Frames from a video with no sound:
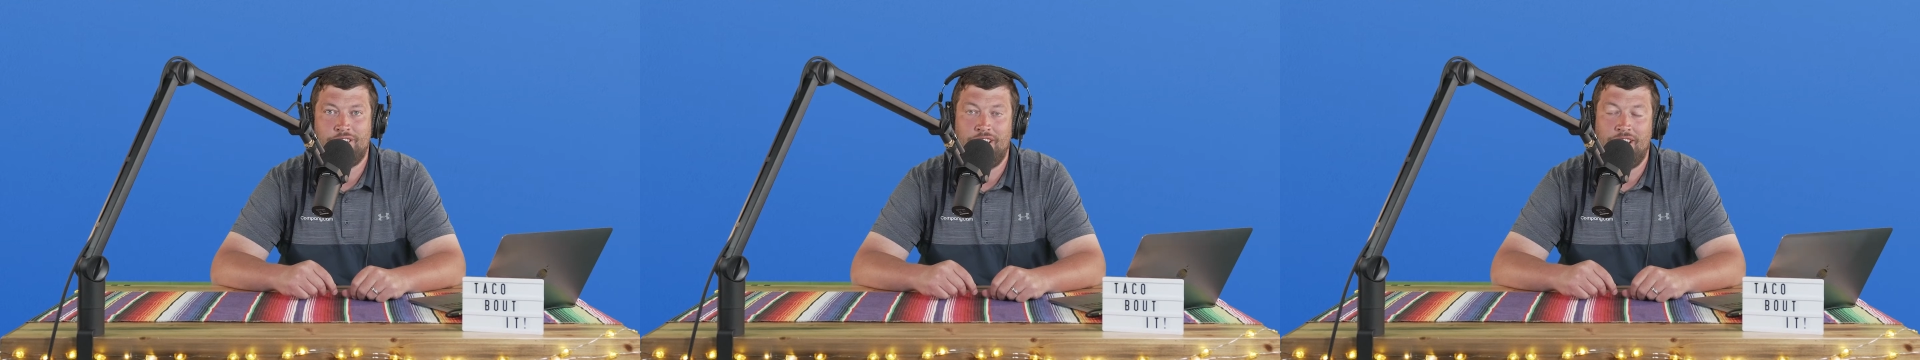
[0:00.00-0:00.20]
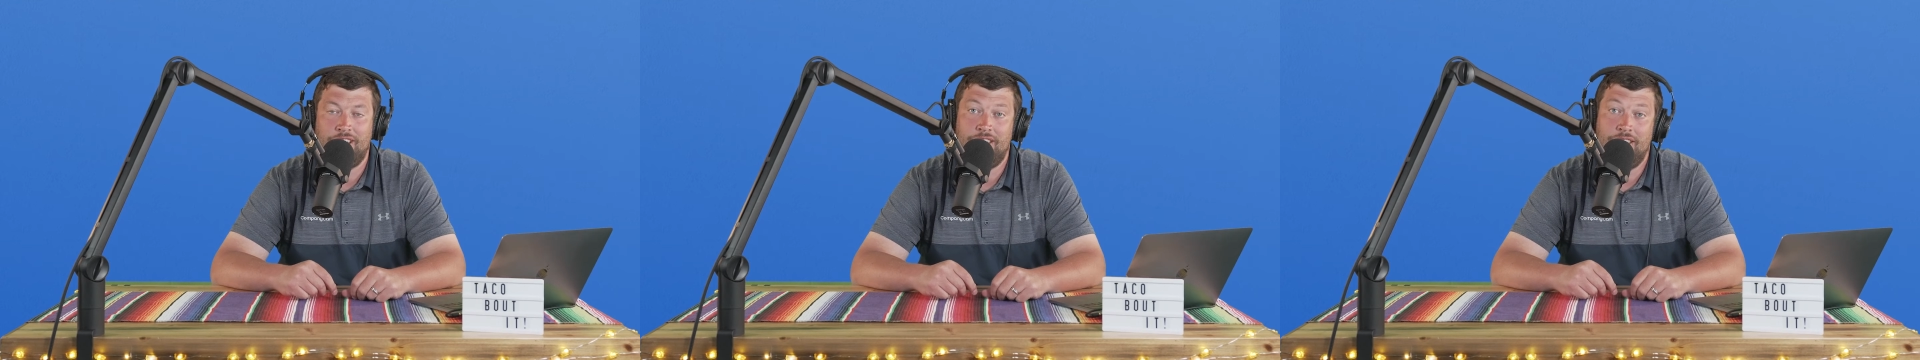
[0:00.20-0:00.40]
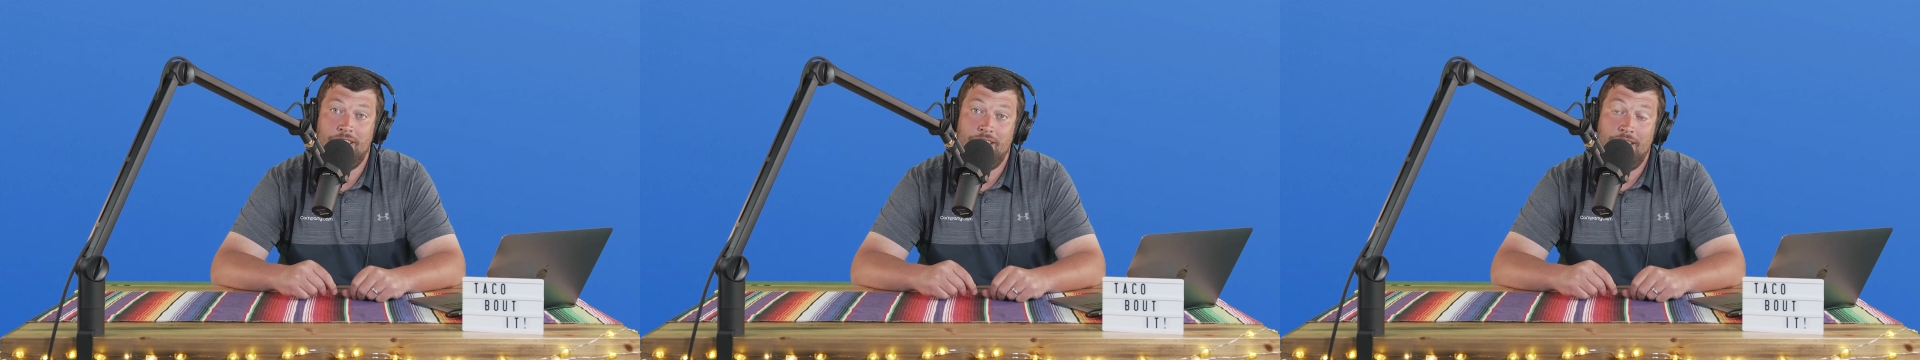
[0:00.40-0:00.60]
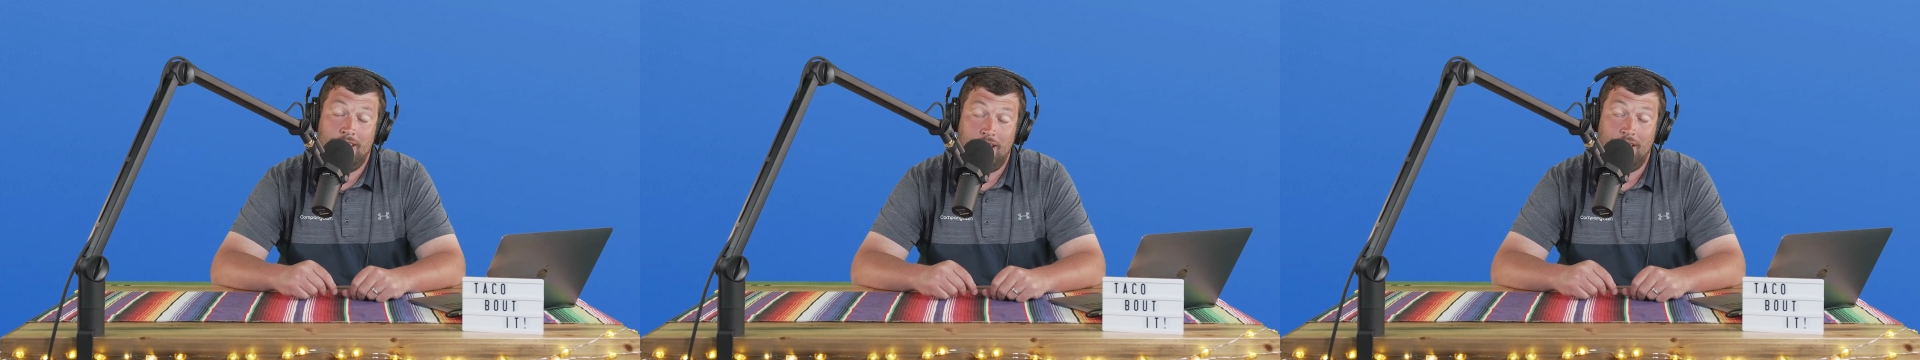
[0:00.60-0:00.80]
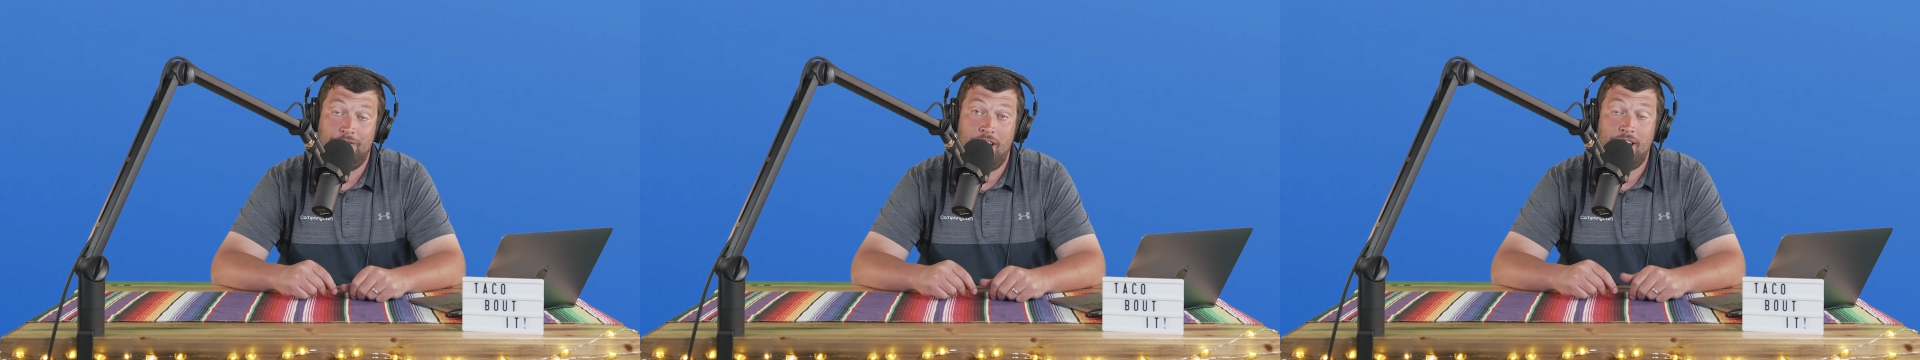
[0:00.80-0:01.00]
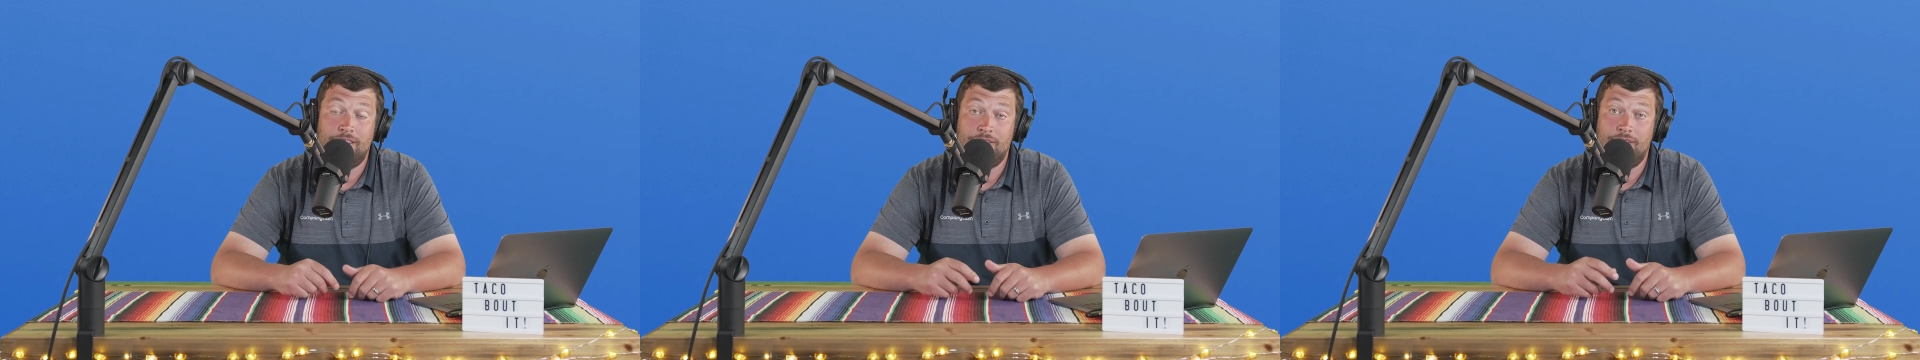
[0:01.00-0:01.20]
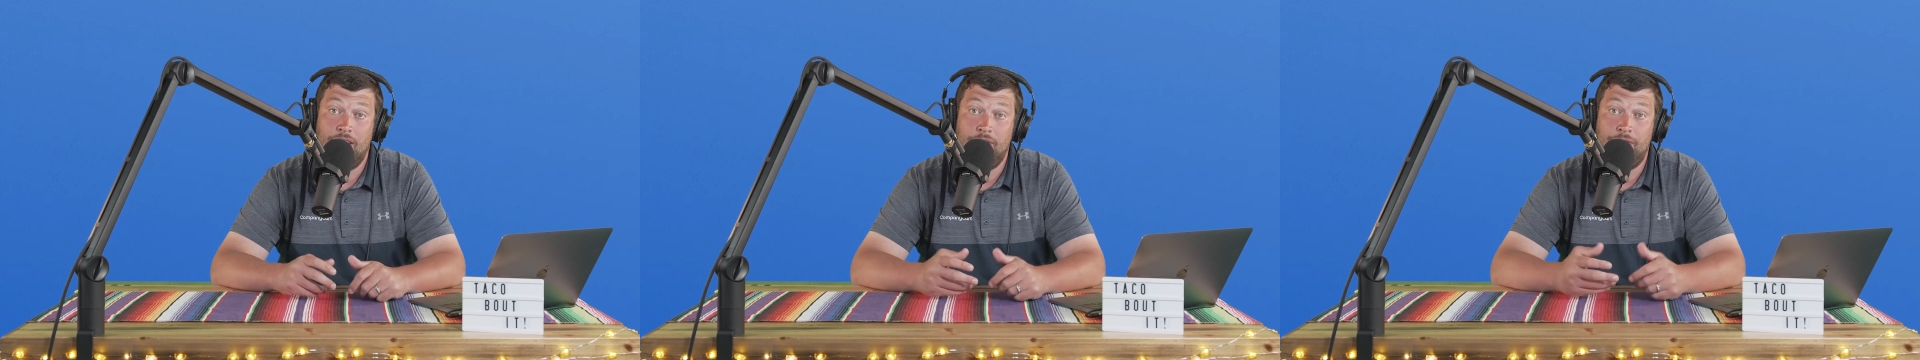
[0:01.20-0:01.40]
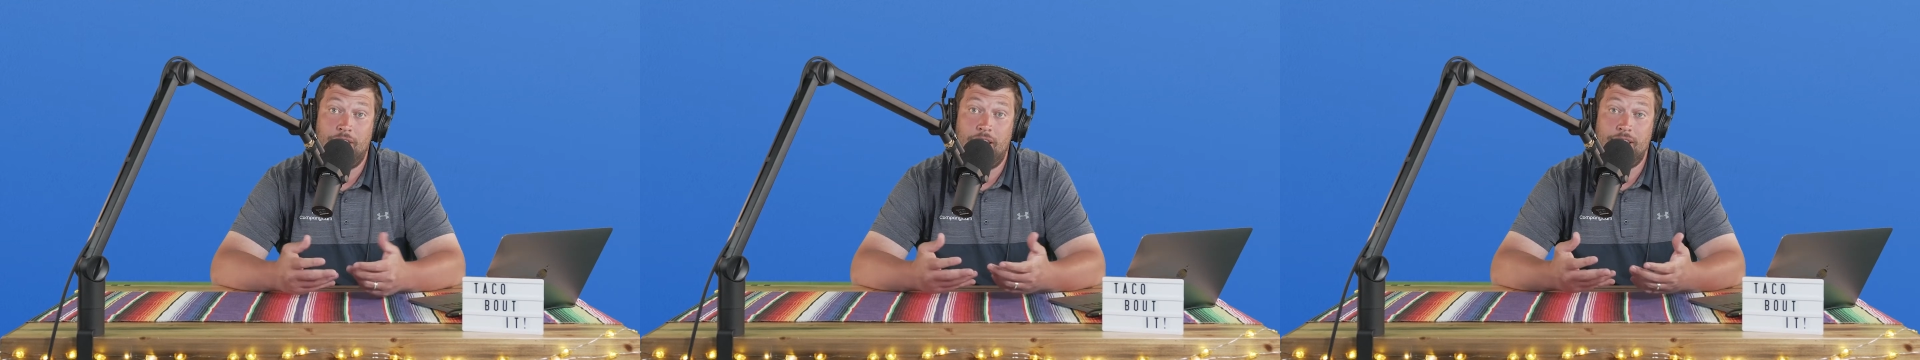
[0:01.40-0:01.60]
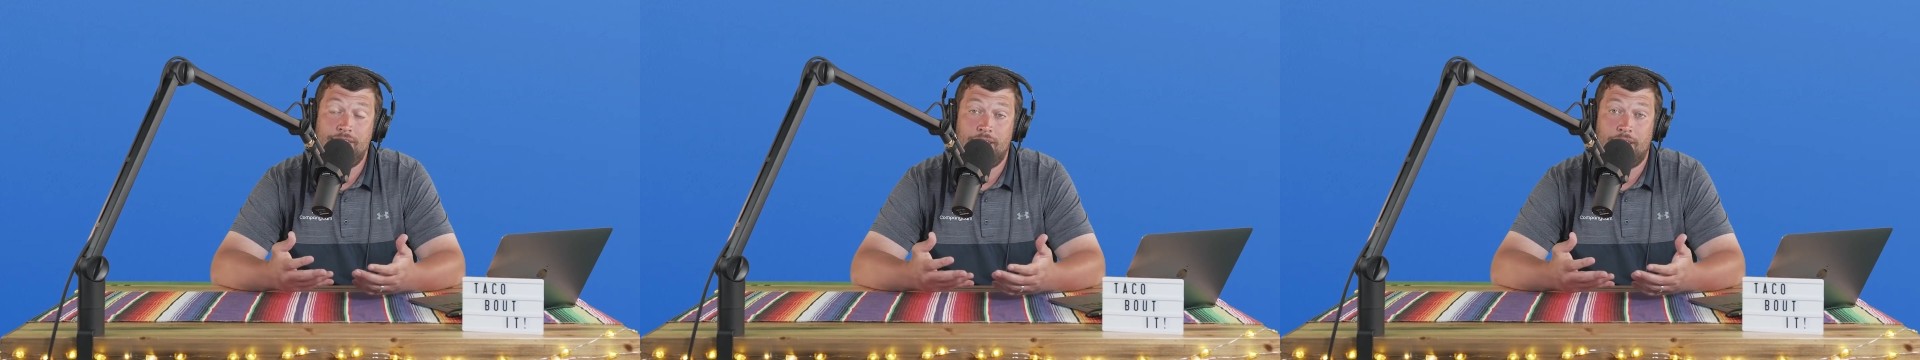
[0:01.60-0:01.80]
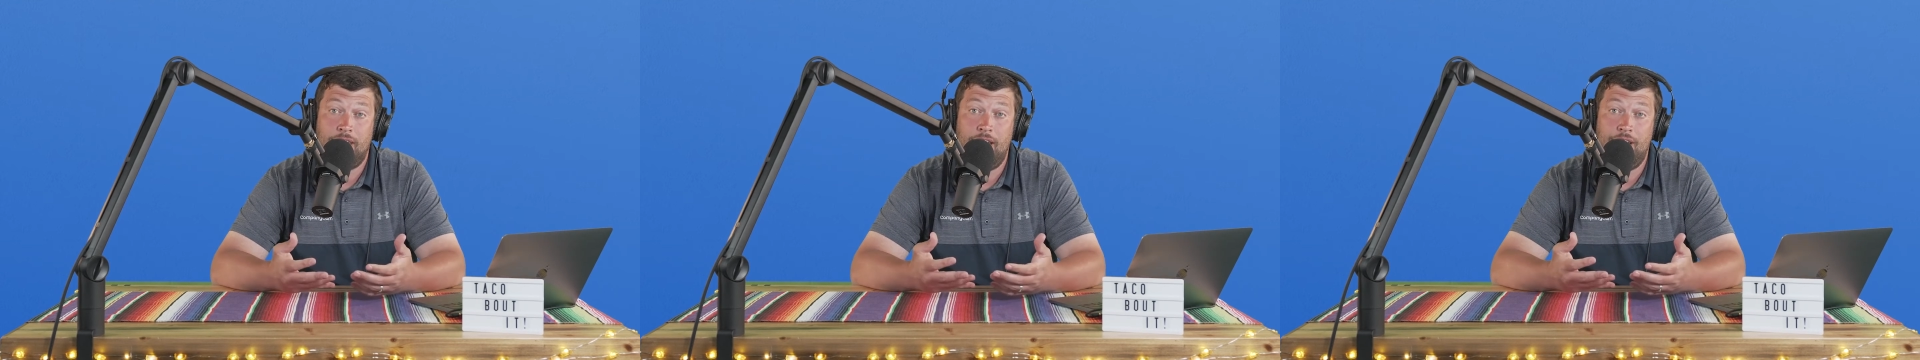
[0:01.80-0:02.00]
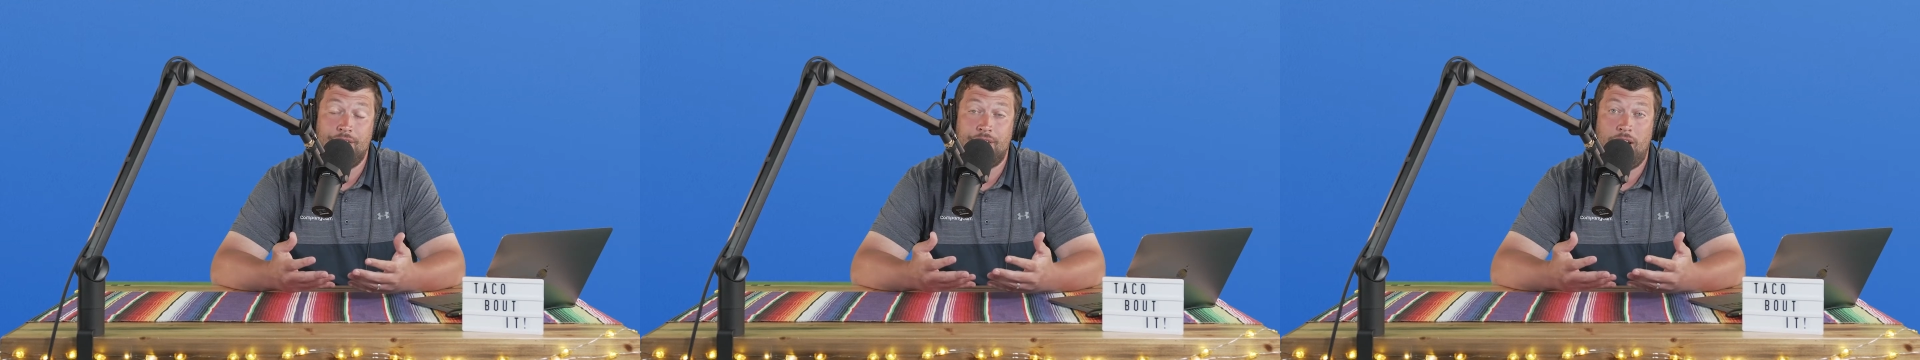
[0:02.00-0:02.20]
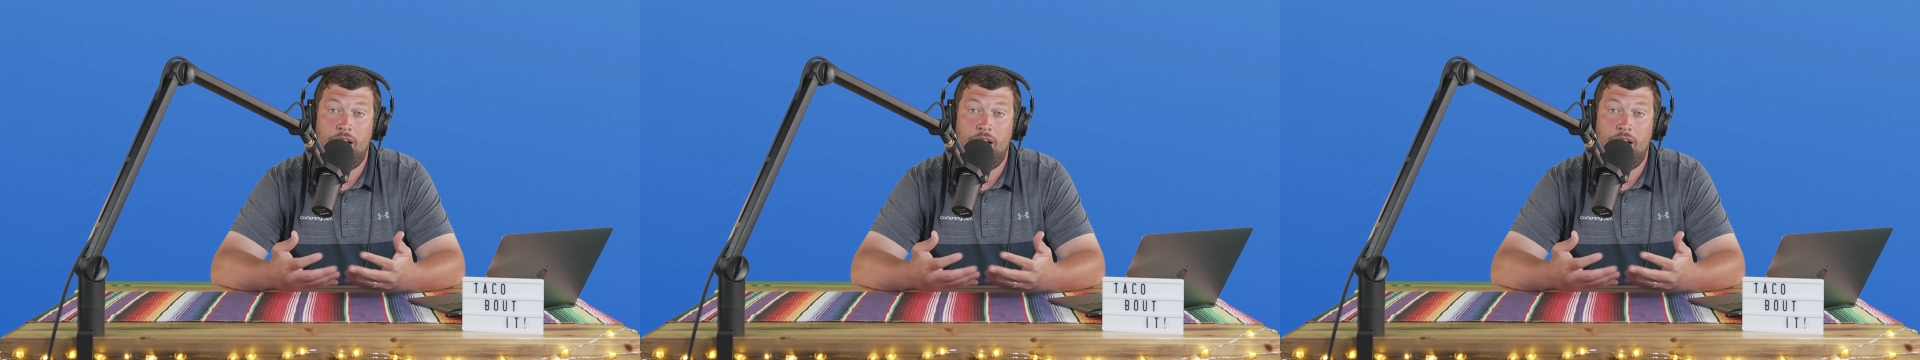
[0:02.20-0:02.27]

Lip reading: Like if that's the case,